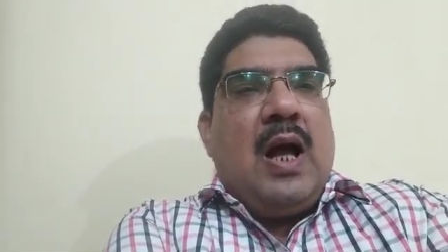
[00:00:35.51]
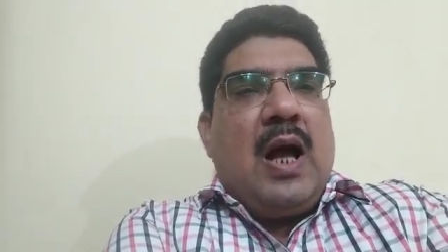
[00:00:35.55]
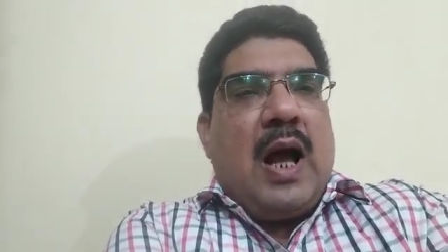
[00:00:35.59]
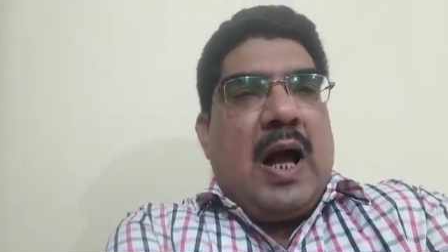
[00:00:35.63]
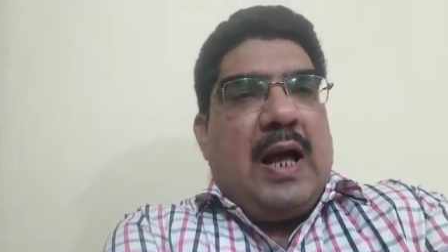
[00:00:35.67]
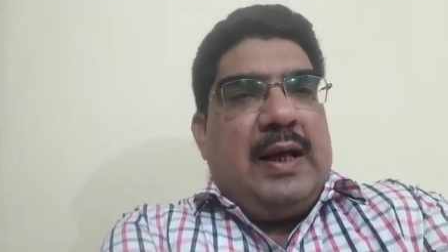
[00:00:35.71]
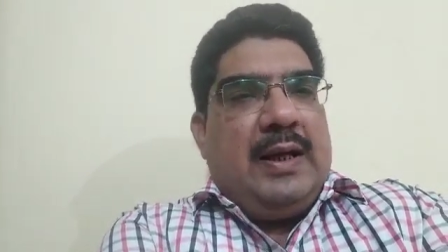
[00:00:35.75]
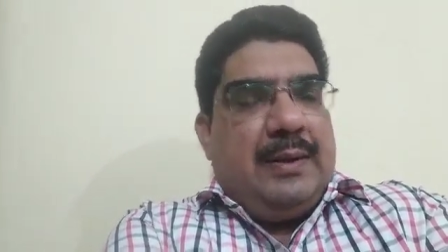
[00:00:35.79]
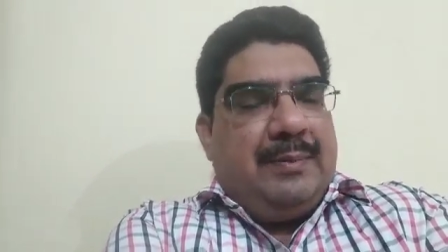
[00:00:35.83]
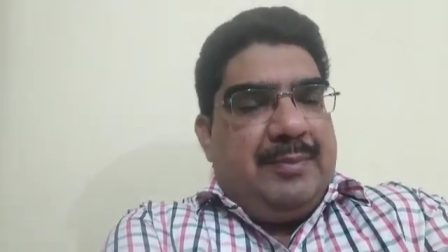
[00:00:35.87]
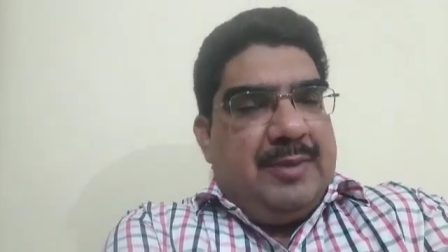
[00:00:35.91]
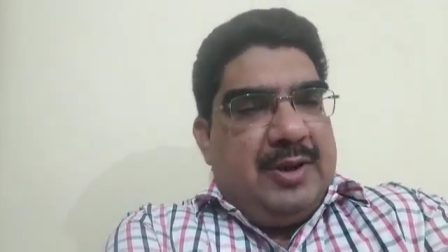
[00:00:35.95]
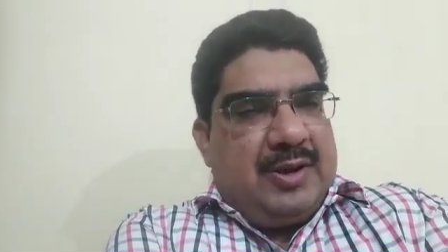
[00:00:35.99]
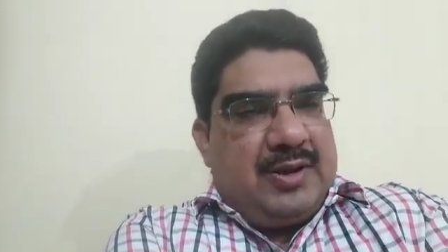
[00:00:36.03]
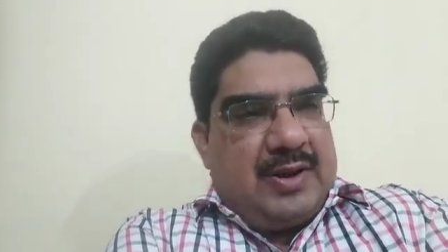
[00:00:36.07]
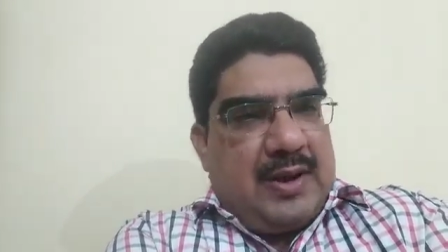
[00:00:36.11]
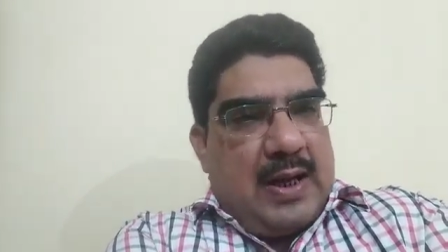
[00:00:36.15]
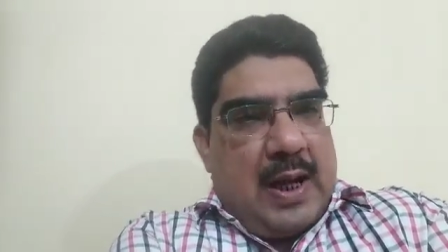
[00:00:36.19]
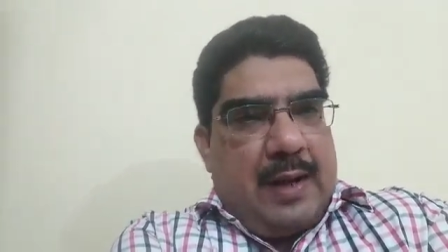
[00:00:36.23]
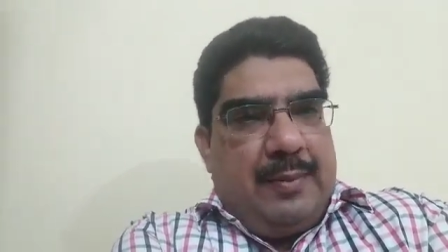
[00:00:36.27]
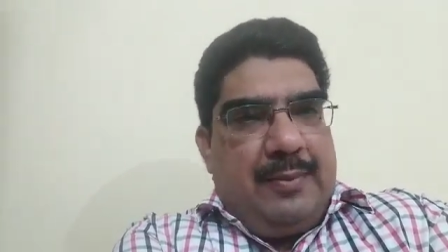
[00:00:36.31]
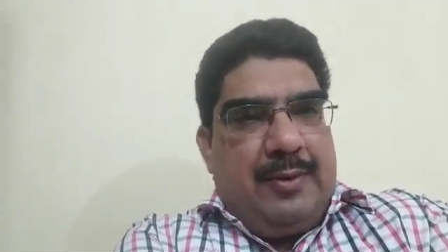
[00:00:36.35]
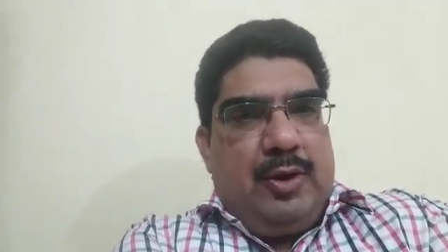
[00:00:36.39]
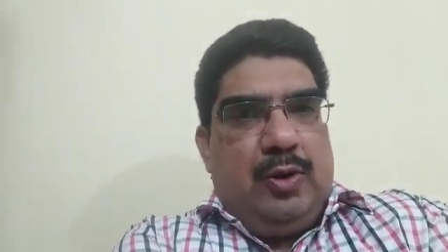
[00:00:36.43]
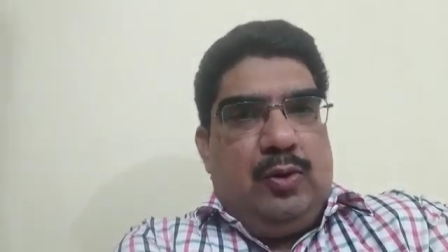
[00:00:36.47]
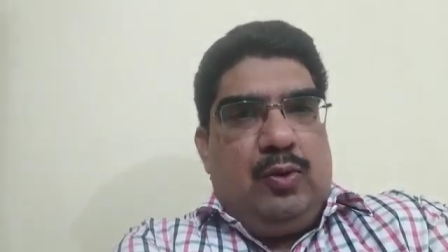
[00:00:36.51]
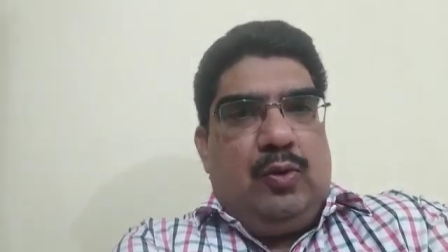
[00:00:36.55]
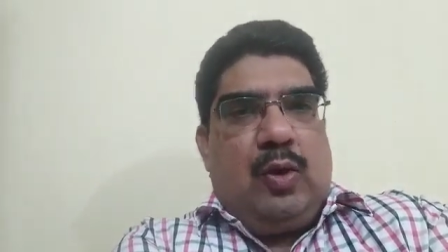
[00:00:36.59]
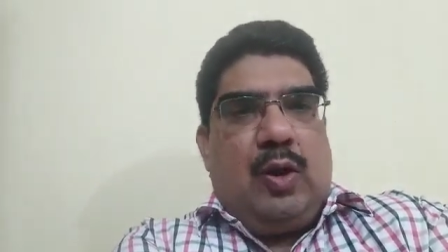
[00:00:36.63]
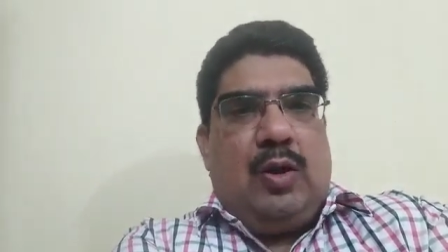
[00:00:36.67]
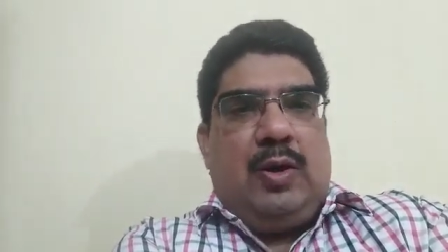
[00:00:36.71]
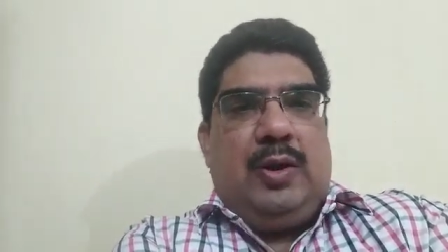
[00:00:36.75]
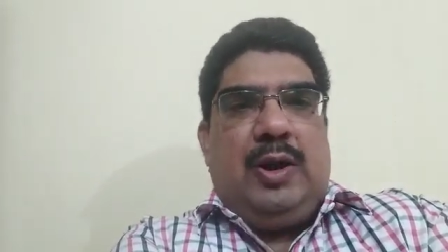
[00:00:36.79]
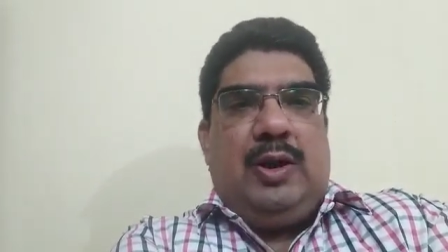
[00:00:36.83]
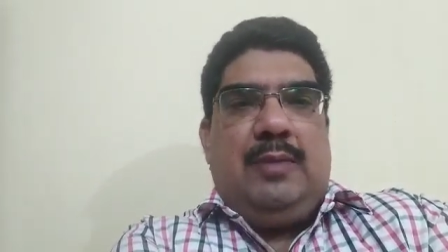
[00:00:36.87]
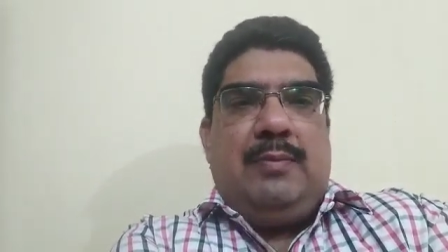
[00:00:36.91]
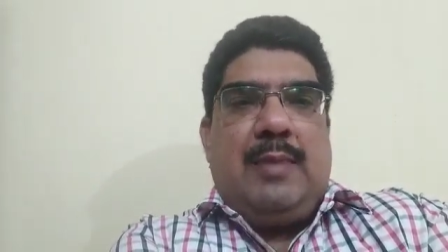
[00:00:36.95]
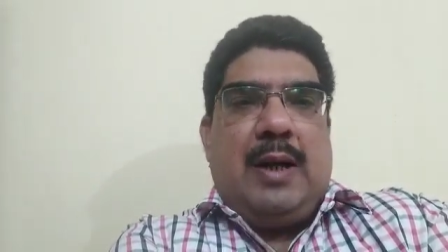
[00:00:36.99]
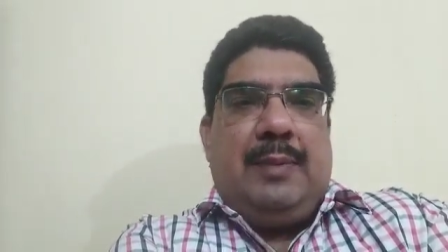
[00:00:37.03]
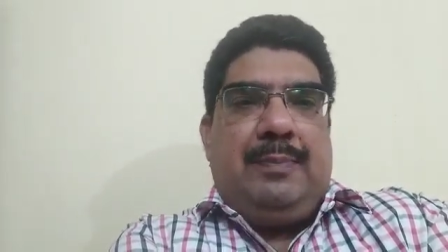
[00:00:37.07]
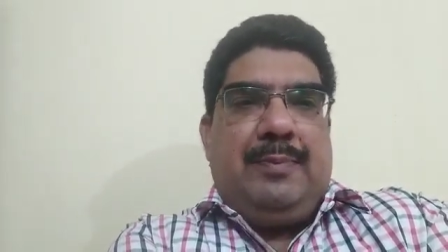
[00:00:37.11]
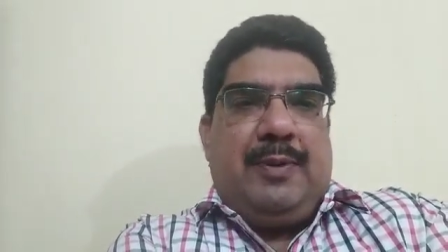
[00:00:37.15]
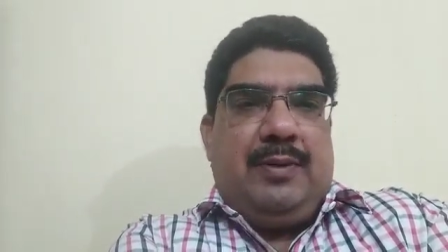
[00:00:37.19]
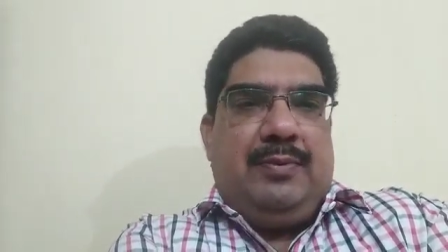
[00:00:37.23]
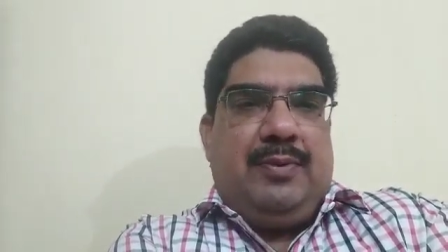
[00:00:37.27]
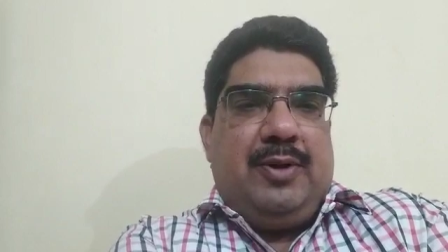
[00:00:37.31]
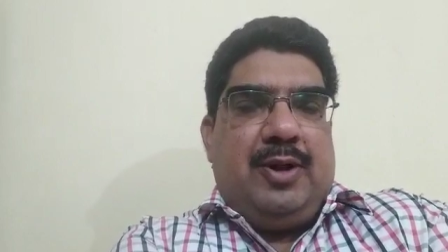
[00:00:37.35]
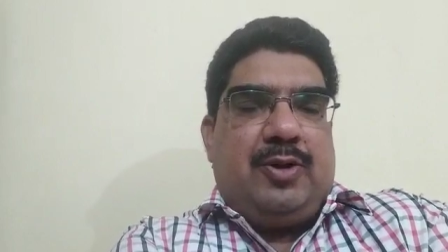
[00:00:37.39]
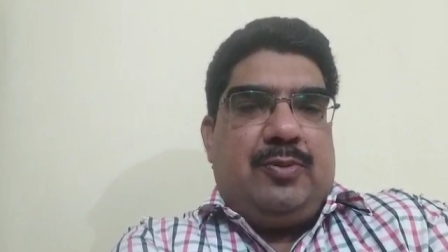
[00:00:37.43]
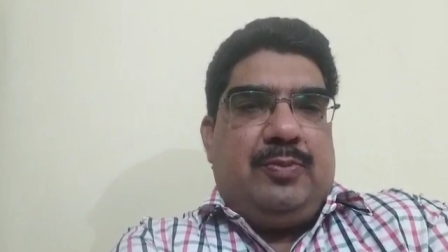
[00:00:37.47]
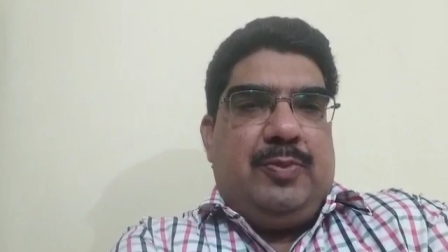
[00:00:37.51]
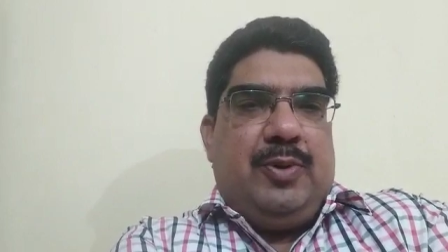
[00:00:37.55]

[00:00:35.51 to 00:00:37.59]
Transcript: I have described you in my previous